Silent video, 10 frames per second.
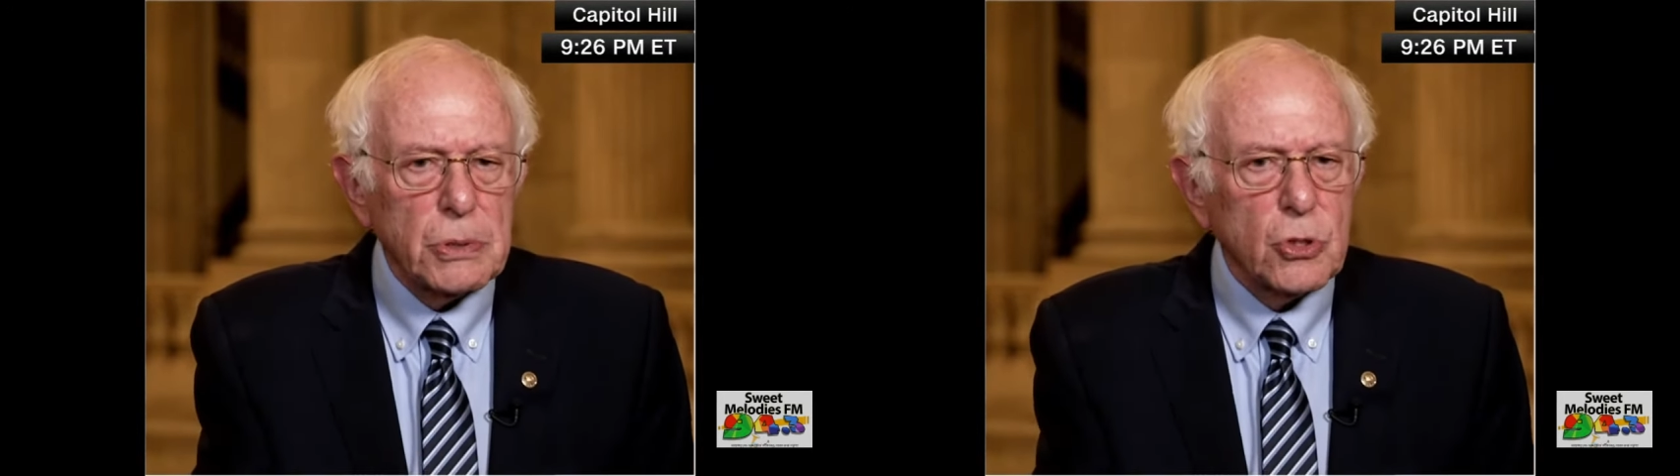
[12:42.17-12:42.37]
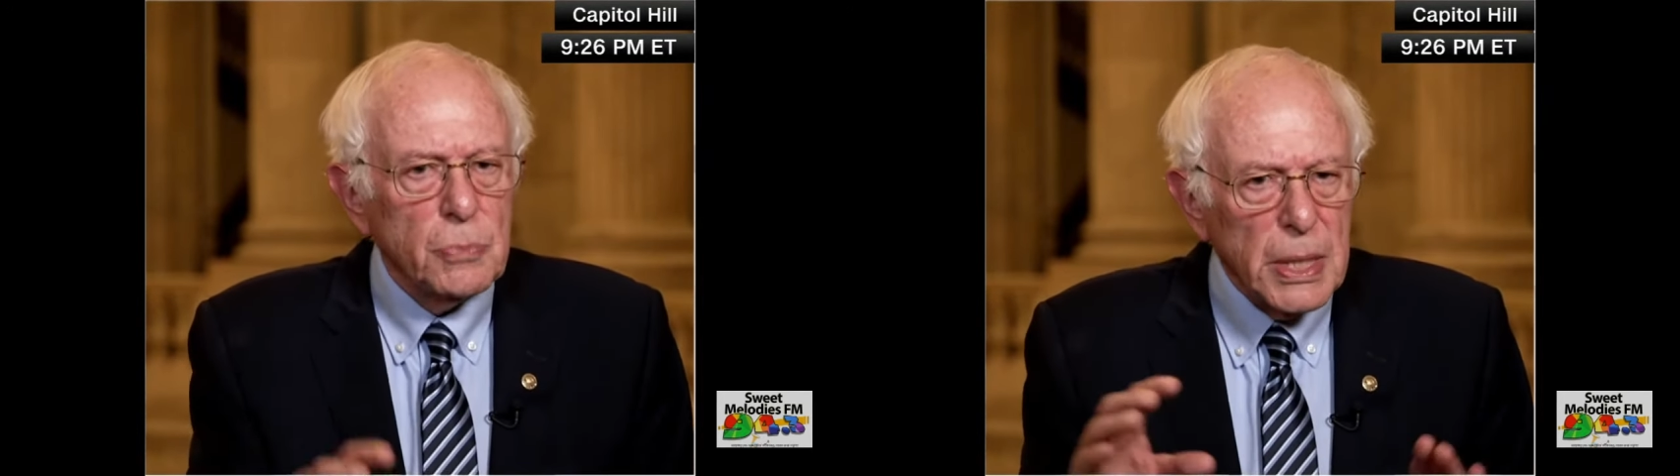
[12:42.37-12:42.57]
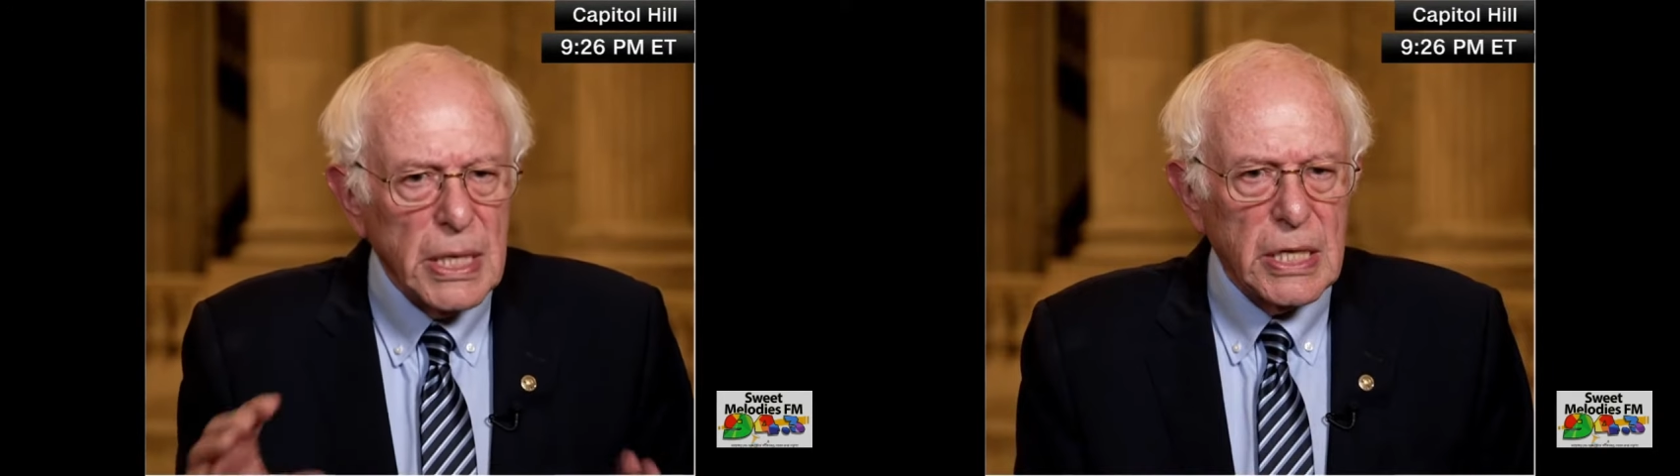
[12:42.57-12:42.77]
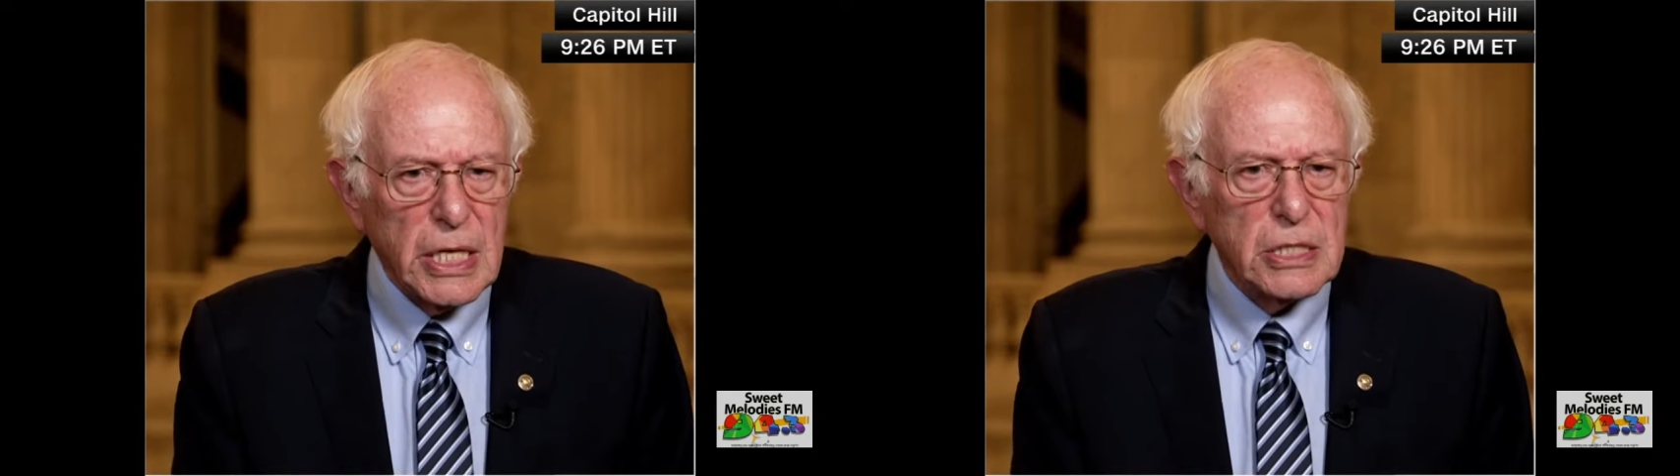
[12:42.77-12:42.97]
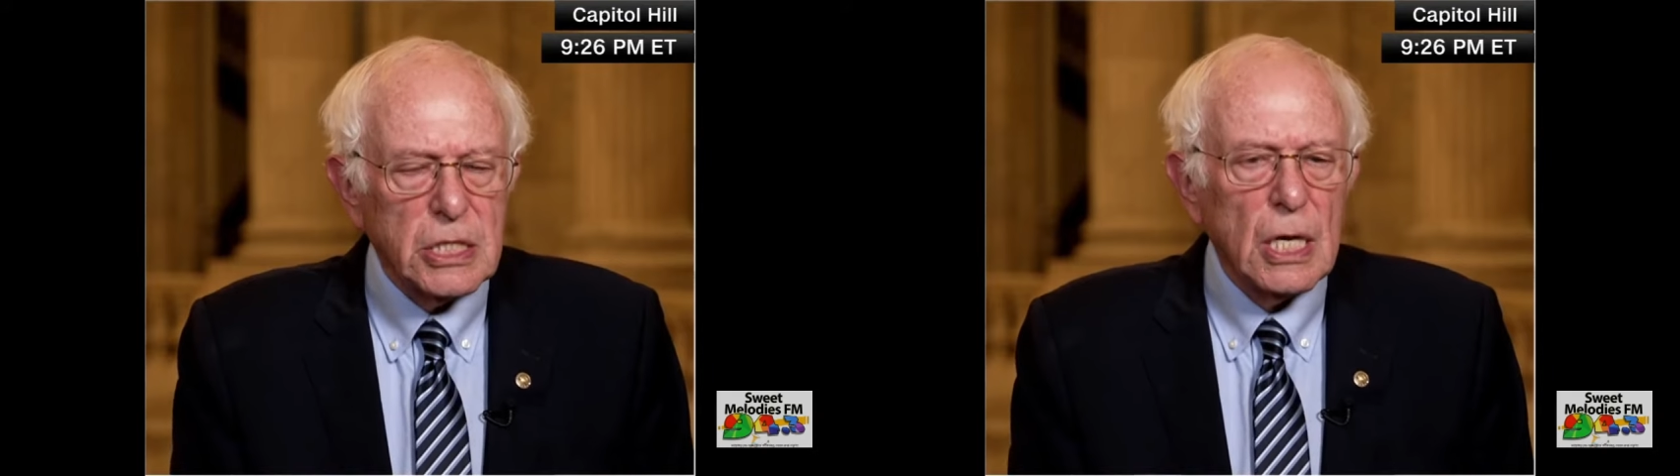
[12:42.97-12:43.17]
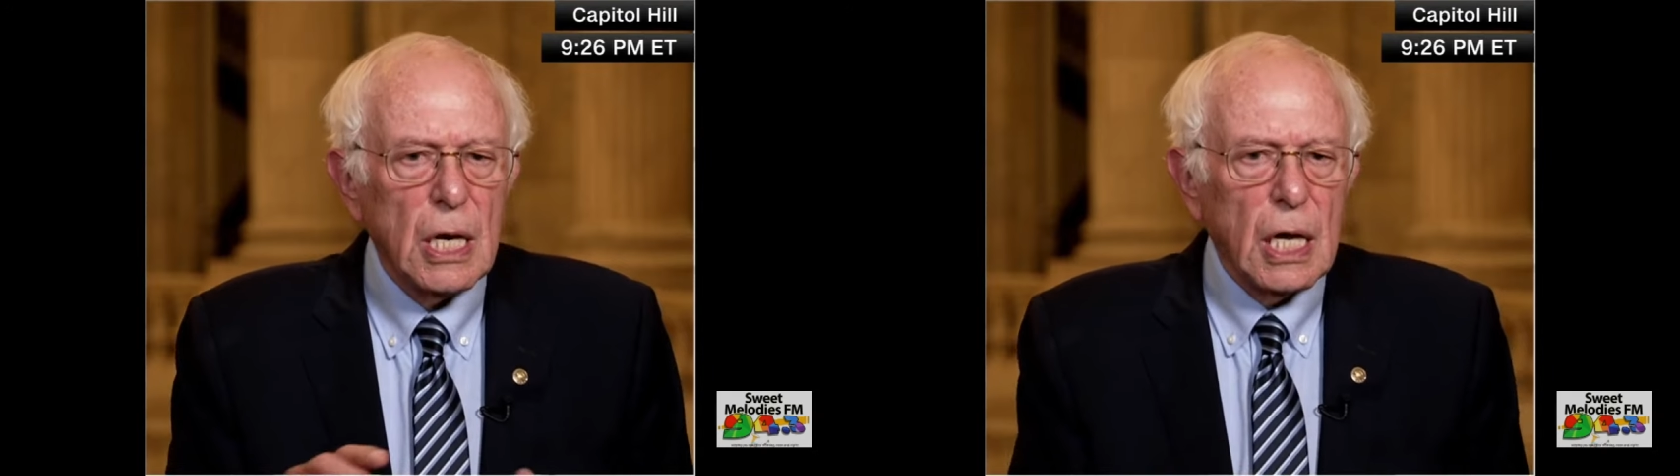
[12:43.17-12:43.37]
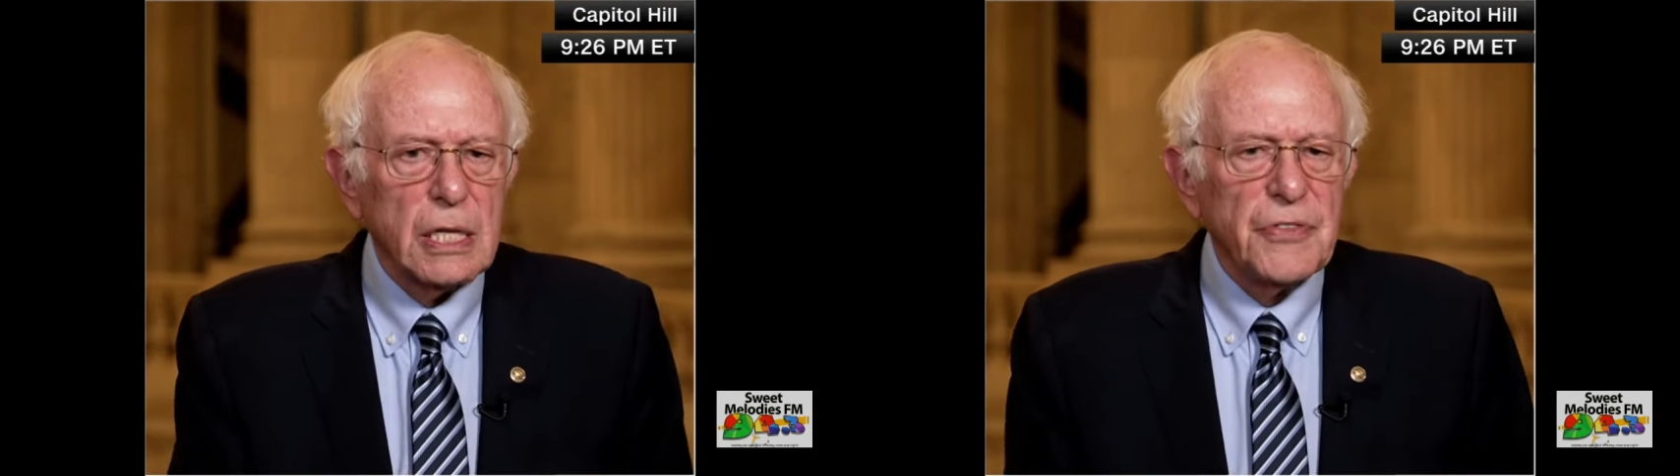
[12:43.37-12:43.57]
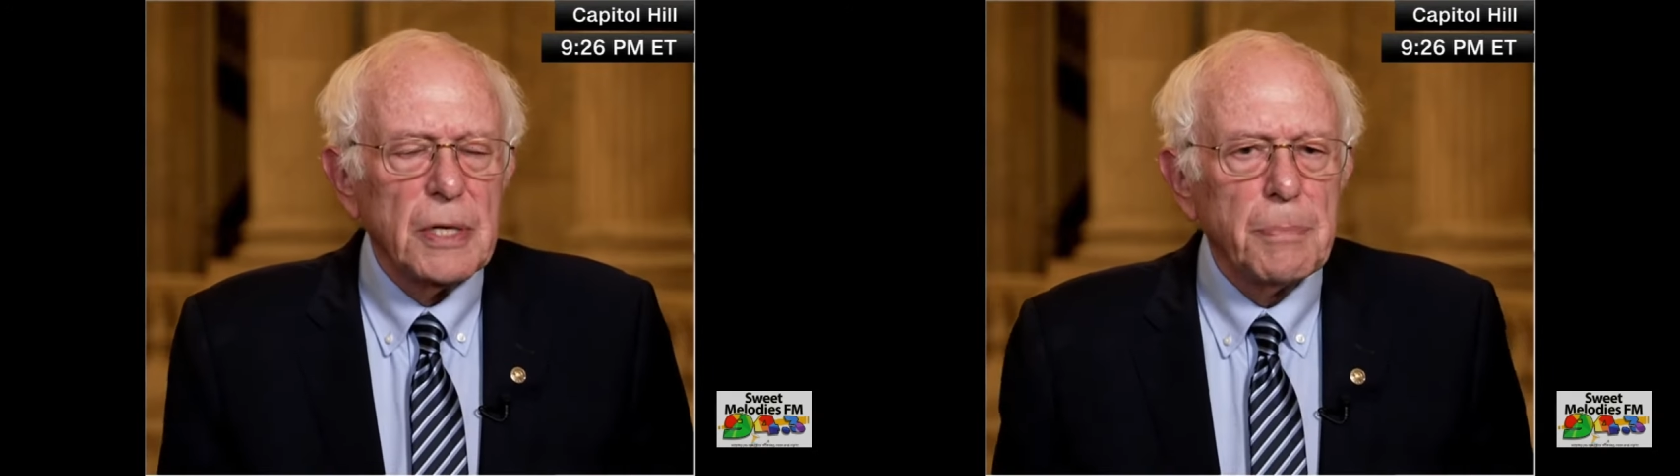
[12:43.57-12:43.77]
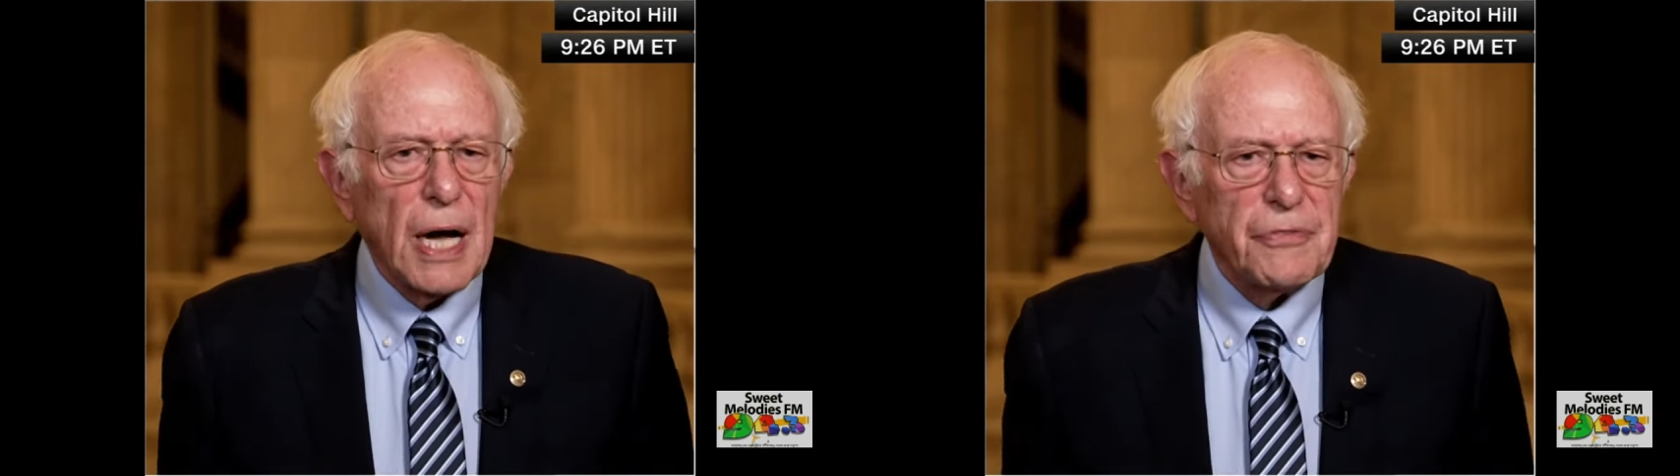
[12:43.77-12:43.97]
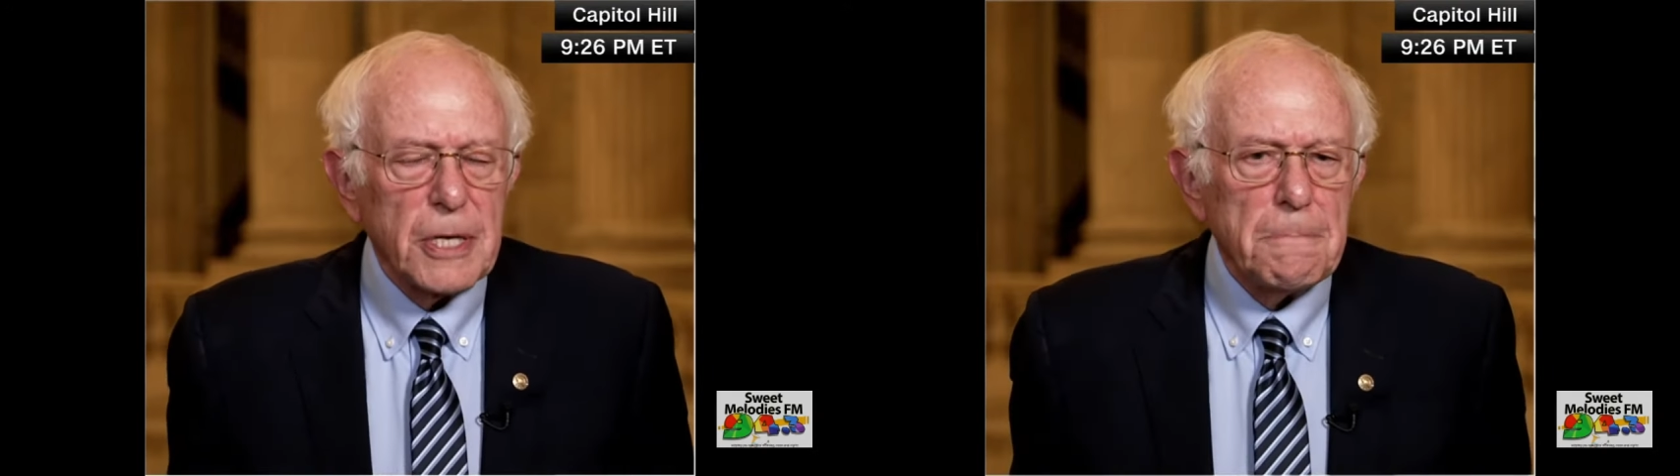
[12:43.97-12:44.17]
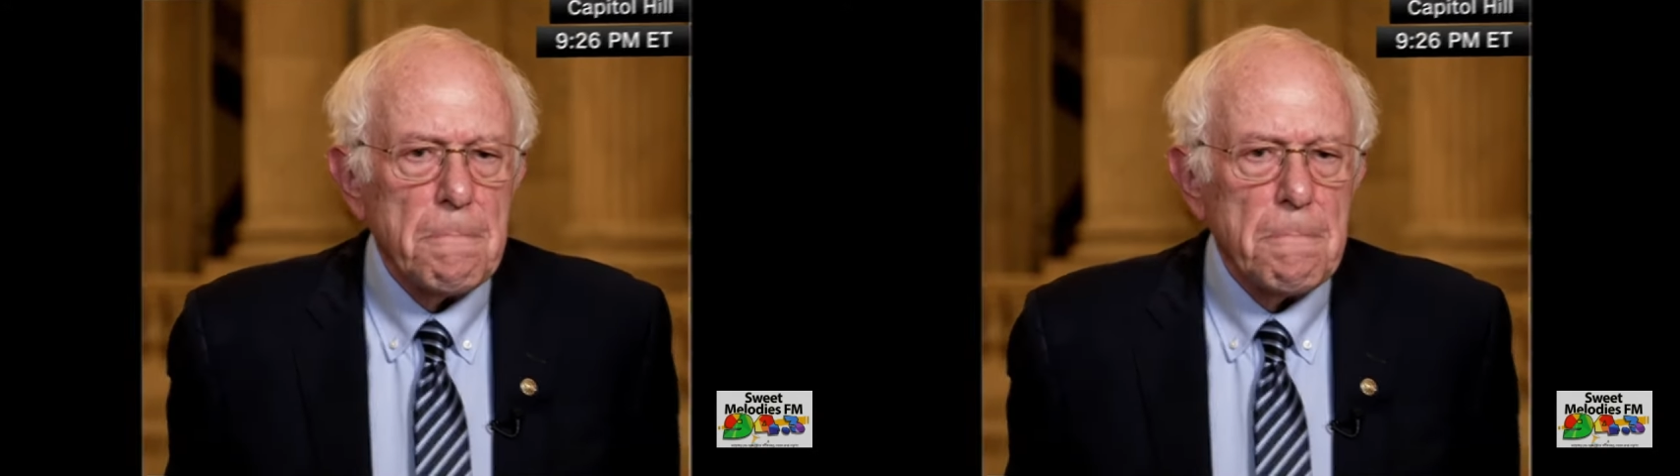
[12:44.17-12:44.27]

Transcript: too many kids are living in poverty.